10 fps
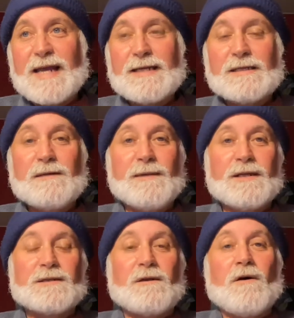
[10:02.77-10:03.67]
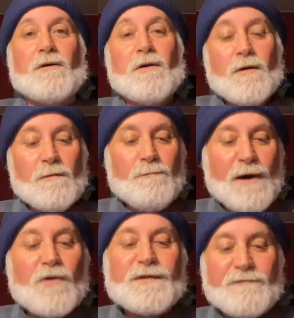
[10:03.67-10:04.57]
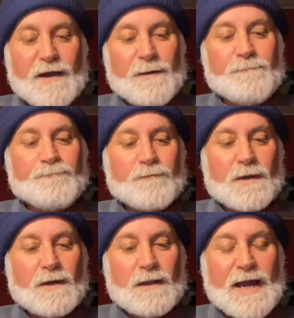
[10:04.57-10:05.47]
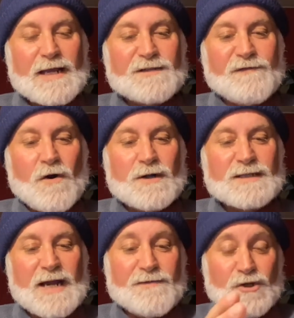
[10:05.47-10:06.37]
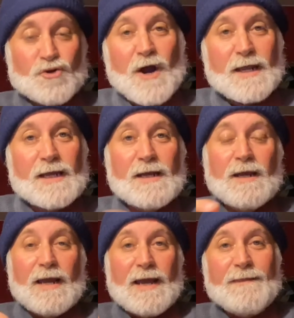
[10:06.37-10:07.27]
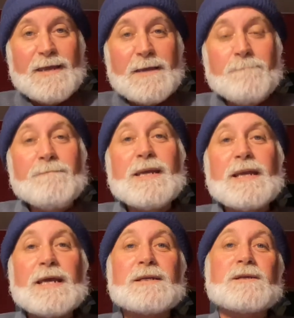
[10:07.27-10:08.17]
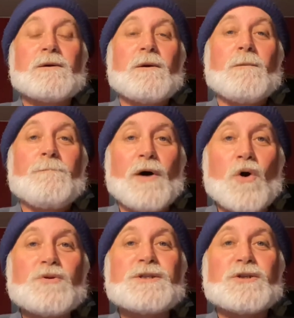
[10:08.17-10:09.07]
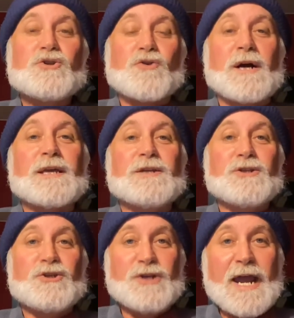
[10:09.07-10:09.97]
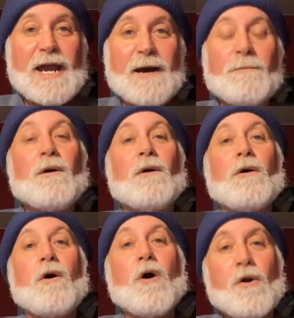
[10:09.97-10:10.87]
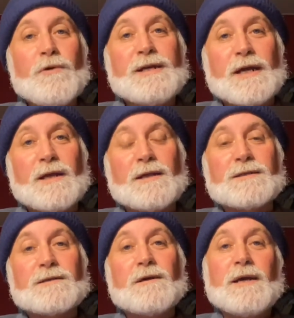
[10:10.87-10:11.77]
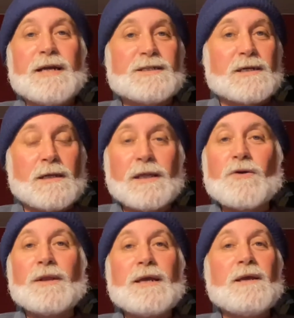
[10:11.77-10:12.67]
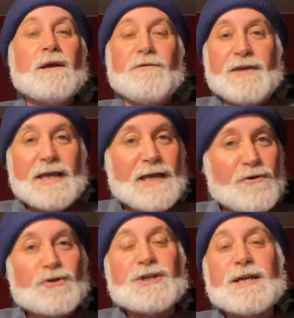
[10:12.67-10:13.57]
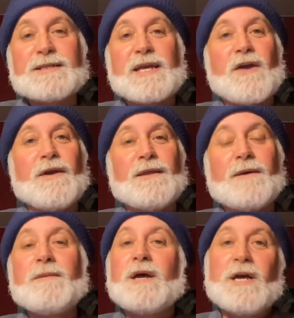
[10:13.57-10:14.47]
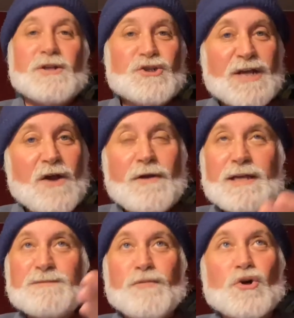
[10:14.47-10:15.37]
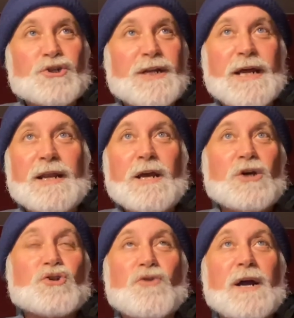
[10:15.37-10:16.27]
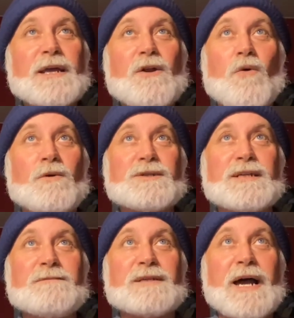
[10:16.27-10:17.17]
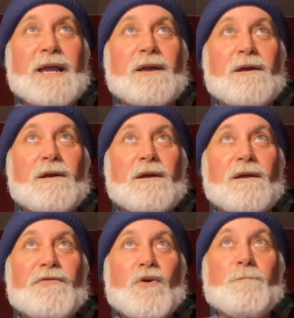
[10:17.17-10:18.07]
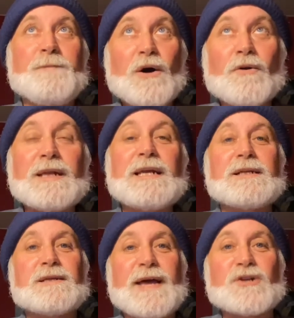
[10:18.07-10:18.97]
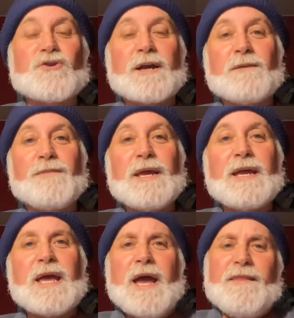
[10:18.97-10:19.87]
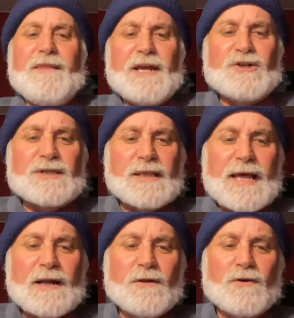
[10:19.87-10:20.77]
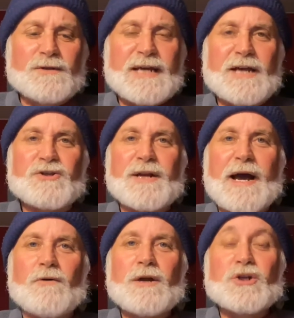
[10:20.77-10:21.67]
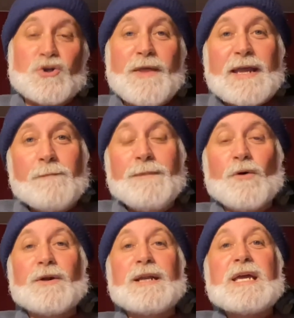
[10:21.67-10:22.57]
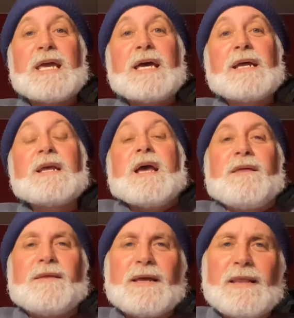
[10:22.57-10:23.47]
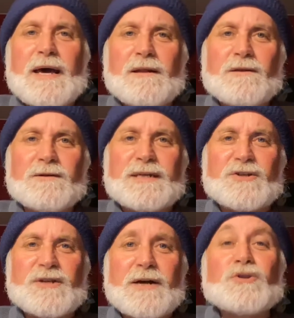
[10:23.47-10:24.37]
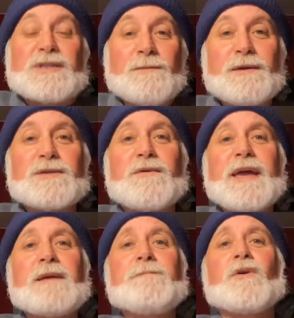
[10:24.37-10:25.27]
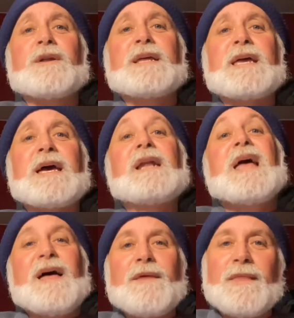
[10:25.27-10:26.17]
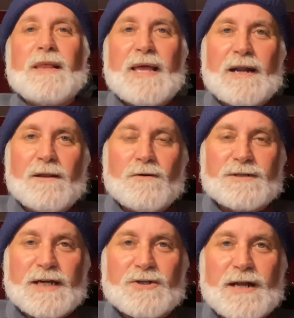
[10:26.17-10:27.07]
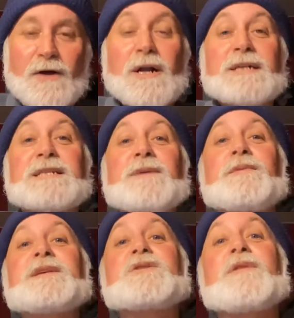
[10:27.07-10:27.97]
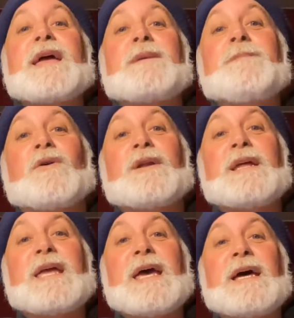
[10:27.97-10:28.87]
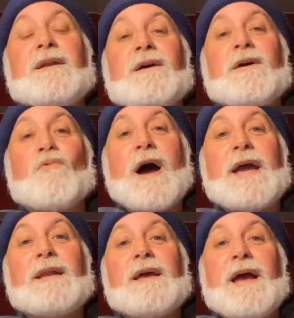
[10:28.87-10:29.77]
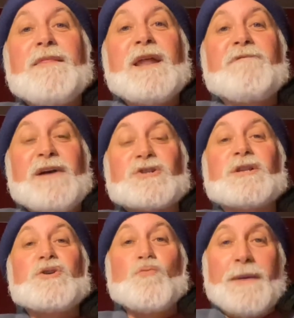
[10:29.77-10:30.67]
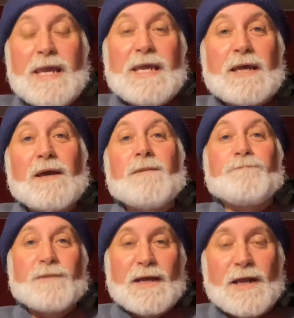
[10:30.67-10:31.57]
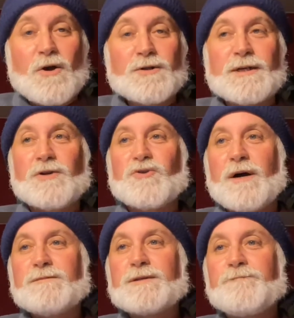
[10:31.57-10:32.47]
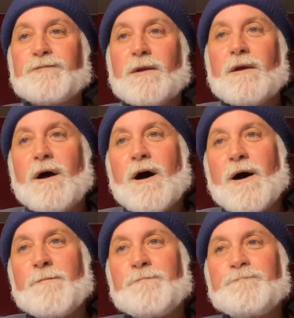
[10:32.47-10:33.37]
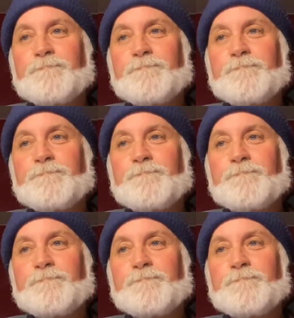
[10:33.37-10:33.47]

18 minutes long. Both of them, like as far as like the truckin' and the immediate post truckin' jam, are ridiculous. It's clearly the energy is carrying them. Jerry is pushing it. Truckin' almost seems like they're building it to that truckin' peak and then they just let a little tension out so they can build it again and then they let a little tension out simply so they can build it again and then they let a little tension out simply so they can build it again right and then eventually you peak and it goes into drums. Um,